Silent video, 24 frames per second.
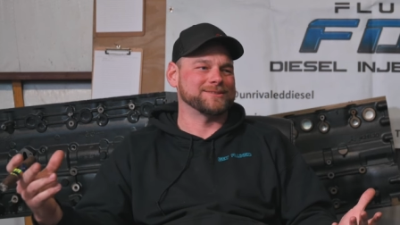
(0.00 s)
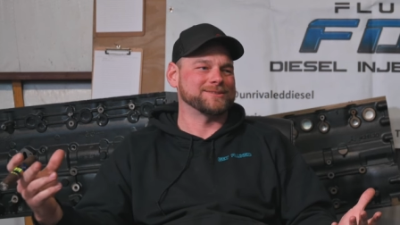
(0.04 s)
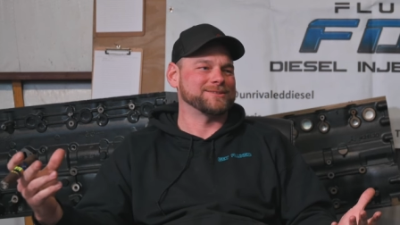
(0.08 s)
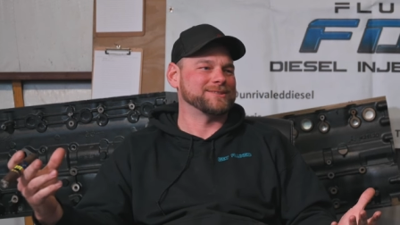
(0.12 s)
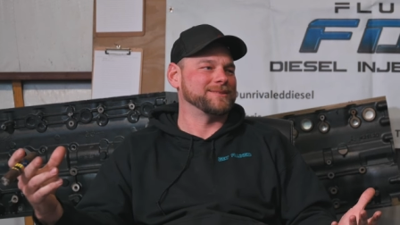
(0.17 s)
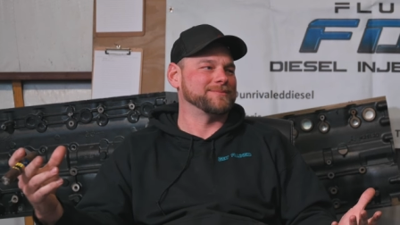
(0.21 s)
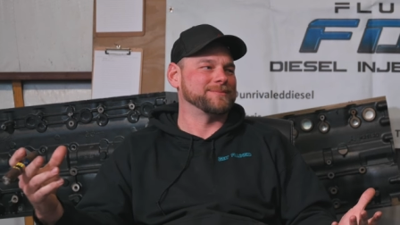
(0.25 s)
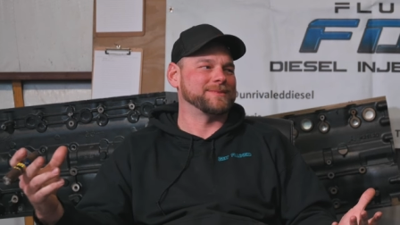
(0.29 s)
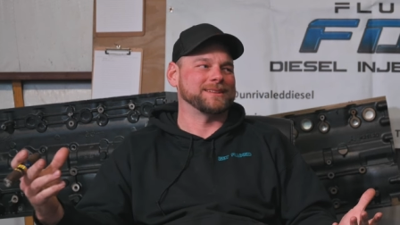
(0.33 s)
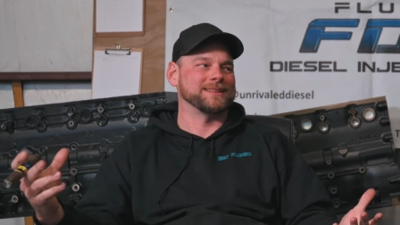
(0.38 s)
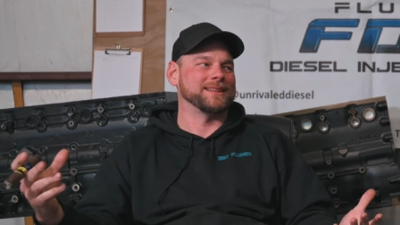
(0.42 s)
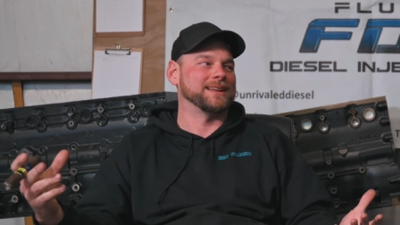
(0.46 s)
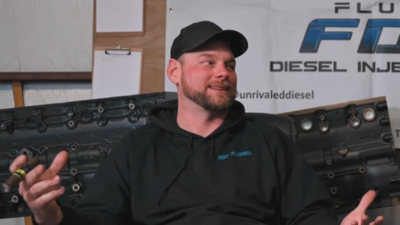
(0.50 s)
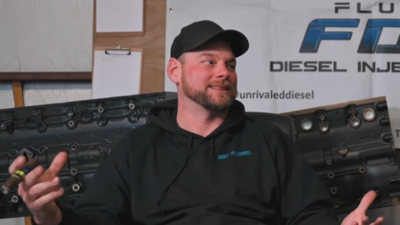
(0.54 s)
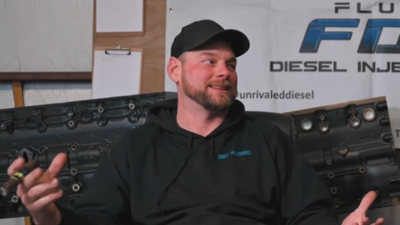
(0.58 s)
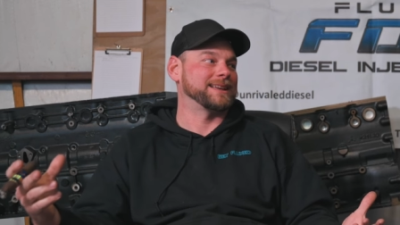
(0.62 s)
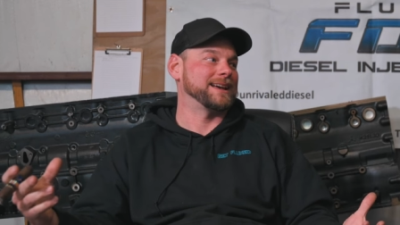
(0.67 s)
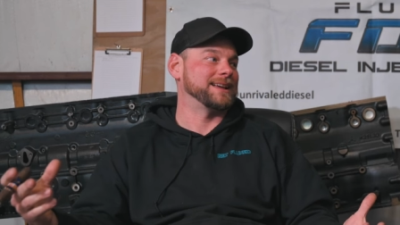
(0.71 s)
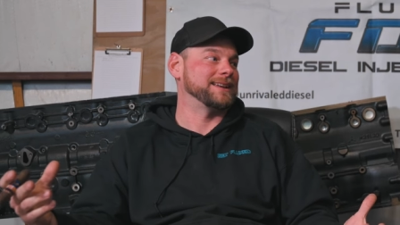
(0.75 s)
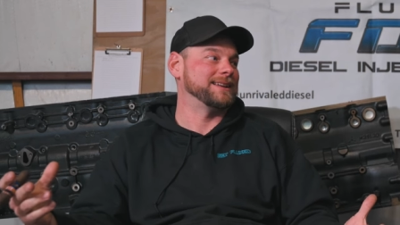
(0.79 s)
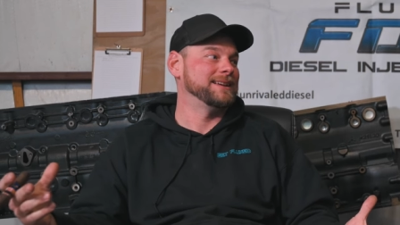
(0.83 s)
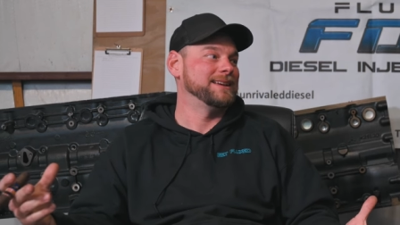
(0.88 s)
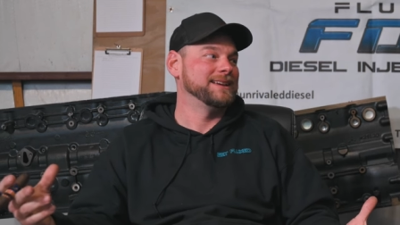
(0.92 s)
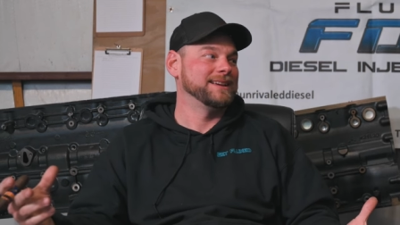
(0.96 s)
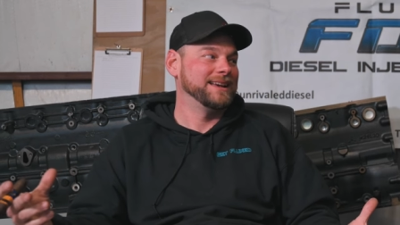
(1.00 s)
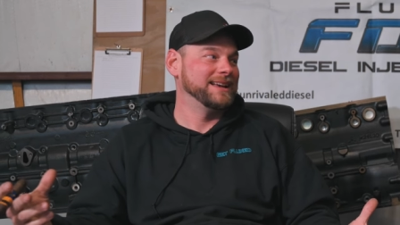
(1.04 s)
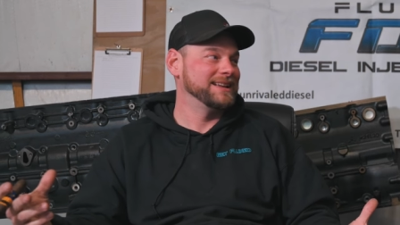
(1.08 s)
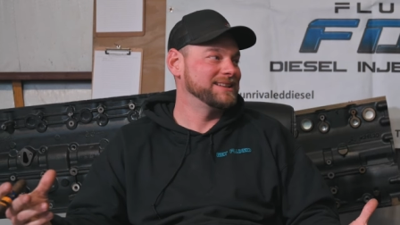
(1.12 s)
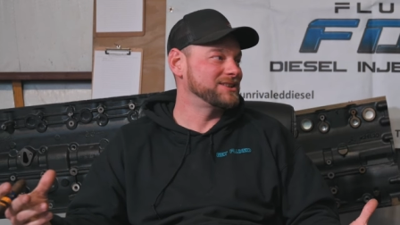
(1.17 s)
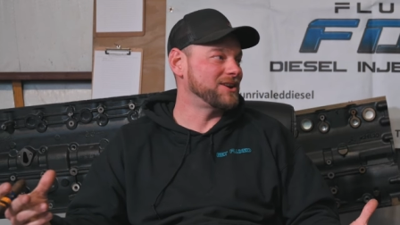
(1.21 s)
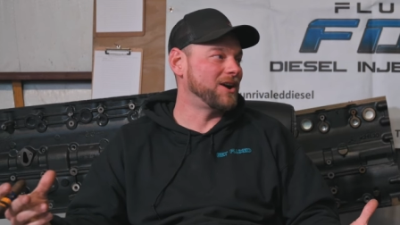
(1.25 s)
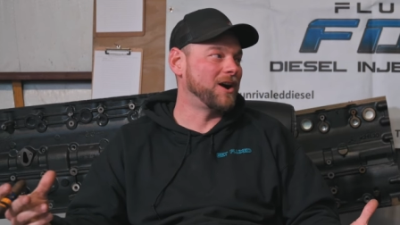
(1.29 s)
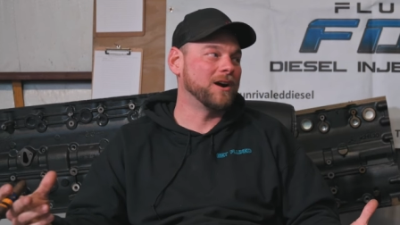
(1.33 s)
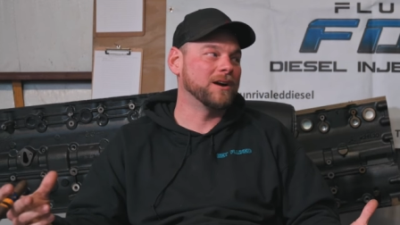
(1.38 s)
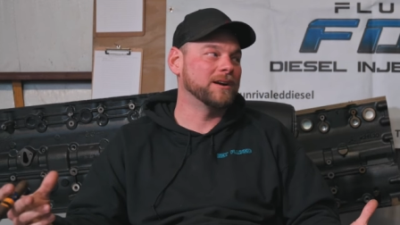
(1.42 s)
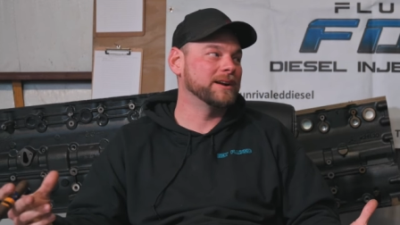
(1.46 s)
or something like that. Oh,
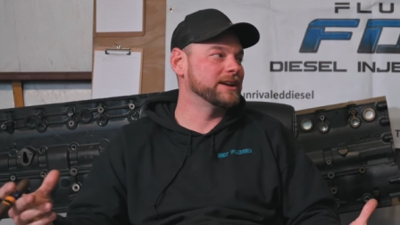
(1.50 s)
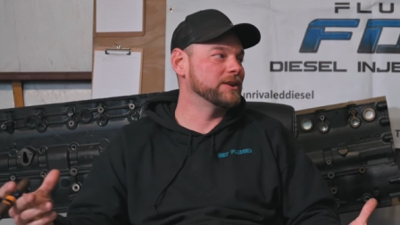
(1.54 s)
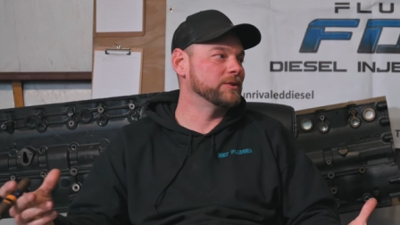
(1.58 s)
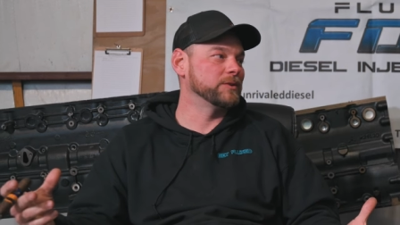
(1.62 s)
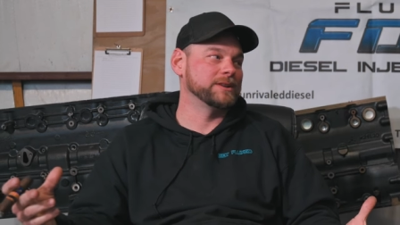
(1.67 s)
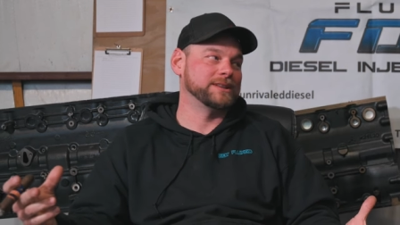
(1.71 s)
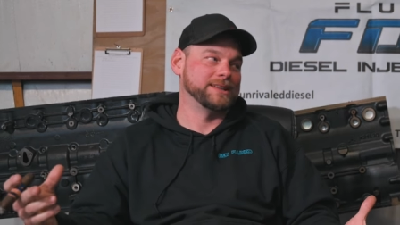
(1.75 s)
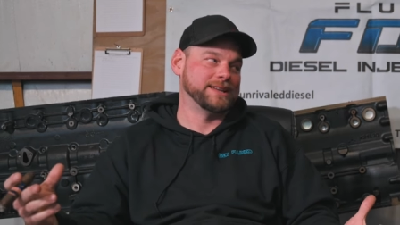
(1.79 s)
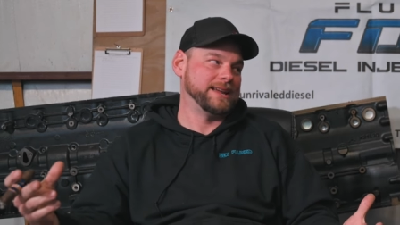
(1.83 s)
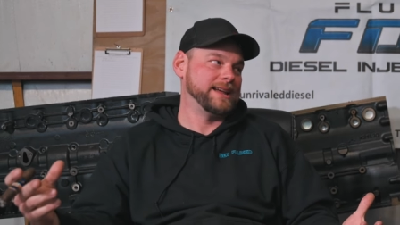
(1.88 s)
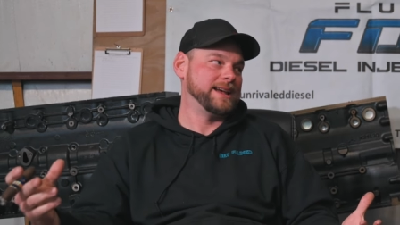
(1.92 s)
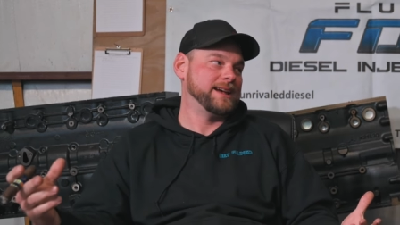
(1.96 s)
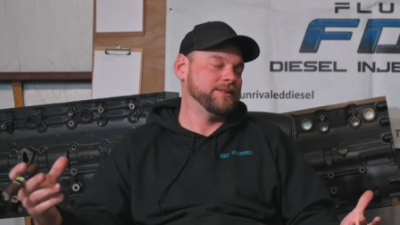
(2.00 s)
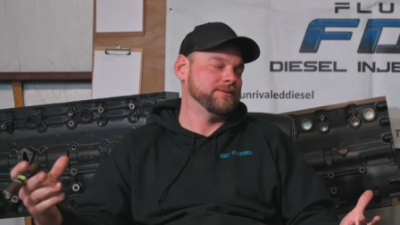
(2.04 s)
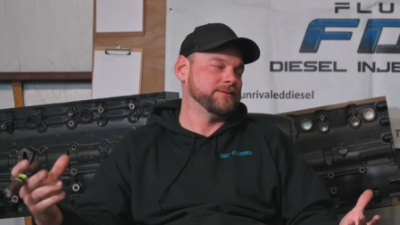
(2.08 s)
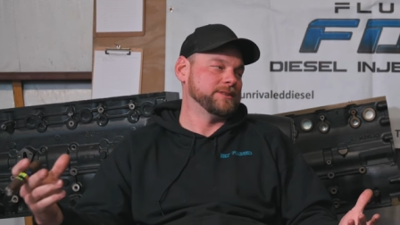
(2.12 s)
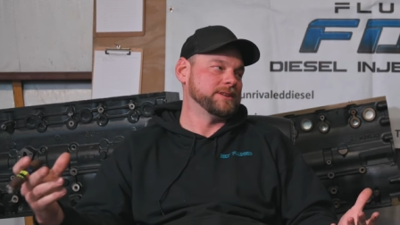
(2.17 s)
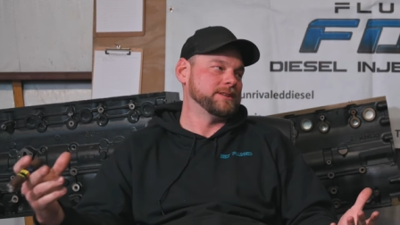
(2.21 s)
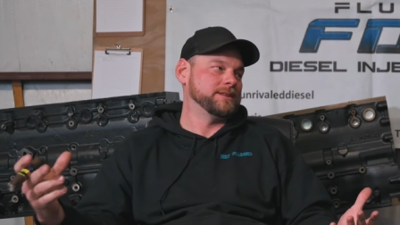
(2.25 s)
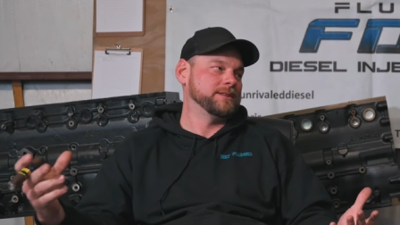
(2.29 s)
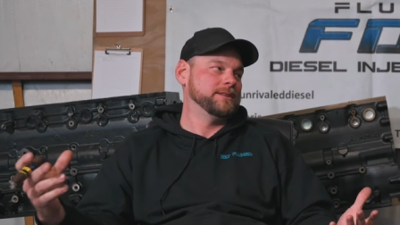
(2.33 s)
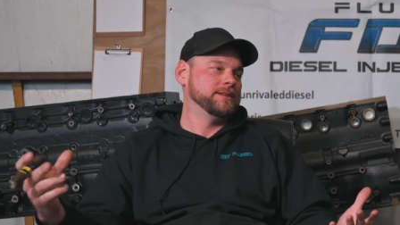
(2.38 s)
it's wow. already really heavy.